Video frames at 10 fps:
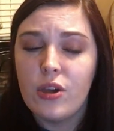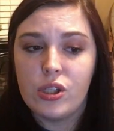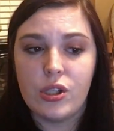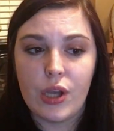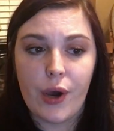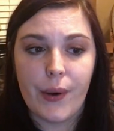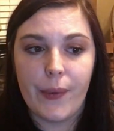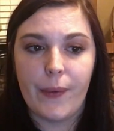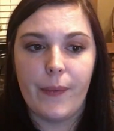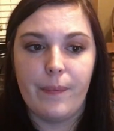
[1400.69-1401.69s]

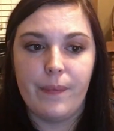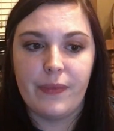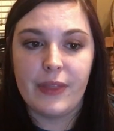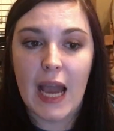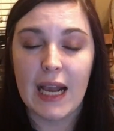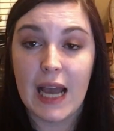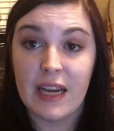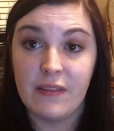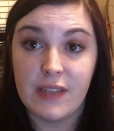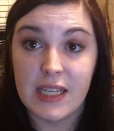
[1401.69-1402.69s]
So that
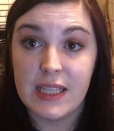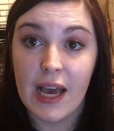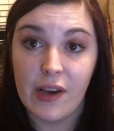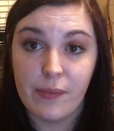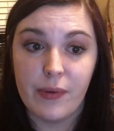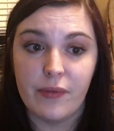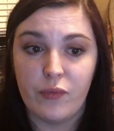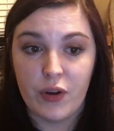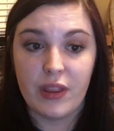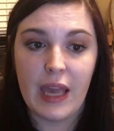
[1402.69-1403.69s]
kind of does help
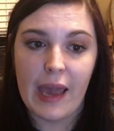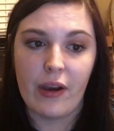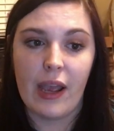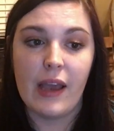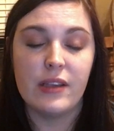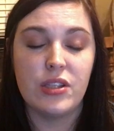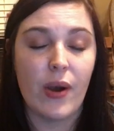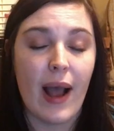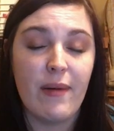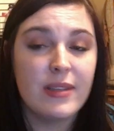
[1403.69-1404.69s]
for the area.
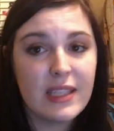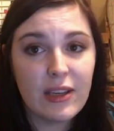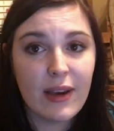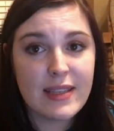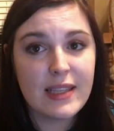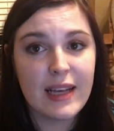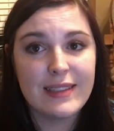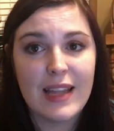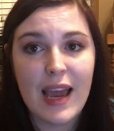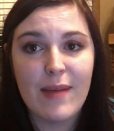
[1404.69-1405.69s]
So I will see you guys
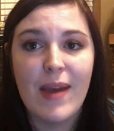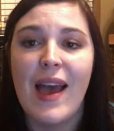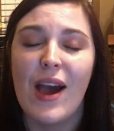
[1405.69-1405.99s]
next time.